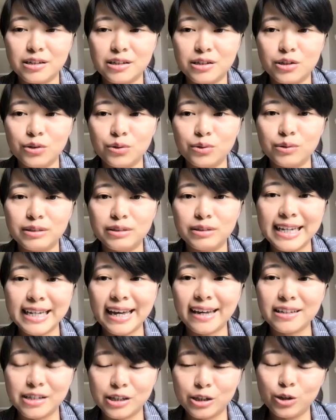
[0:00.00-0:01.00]
stu-
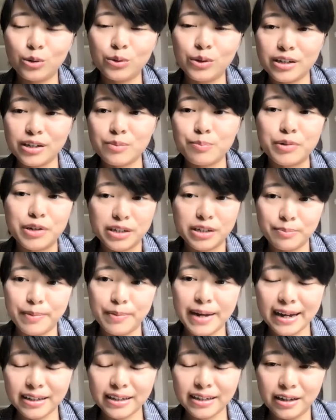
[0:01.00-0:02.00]
take students'
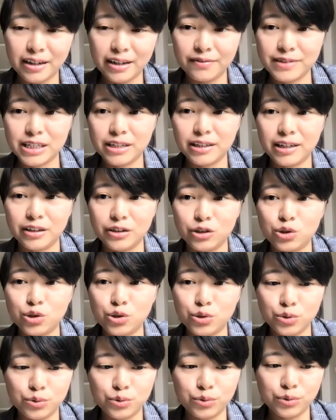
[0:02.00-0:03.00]
perspectives
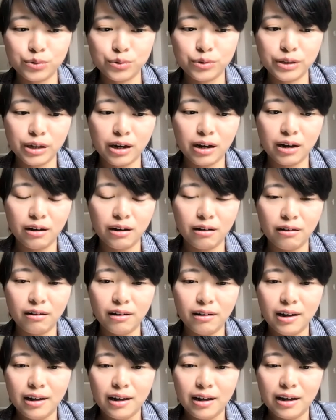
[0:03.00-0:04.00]
into your
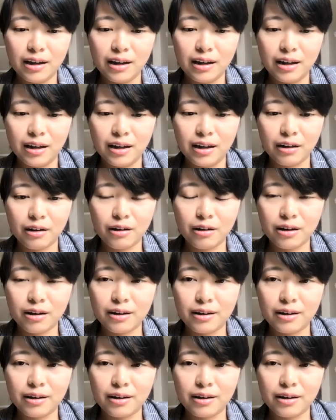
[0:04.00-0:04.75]
um,